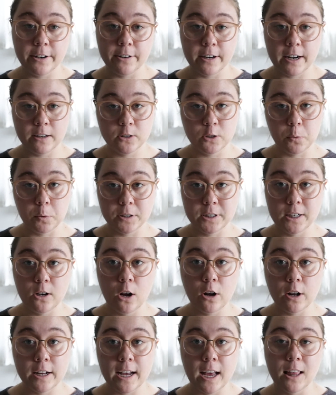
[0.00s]
and I also worked at an
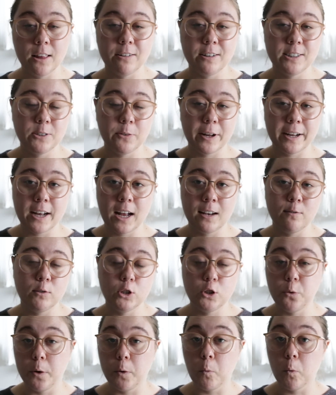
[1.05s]
art gallery, so I kind of was
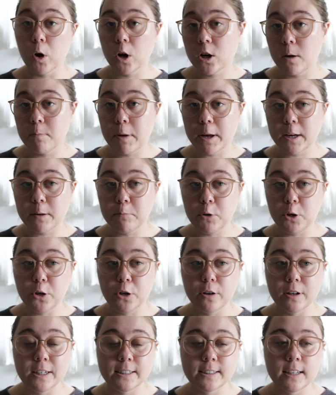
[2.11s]
doing work on my computer
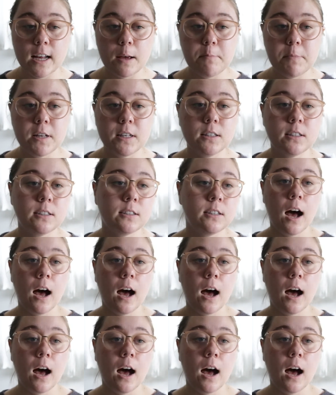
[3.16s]
and assignments.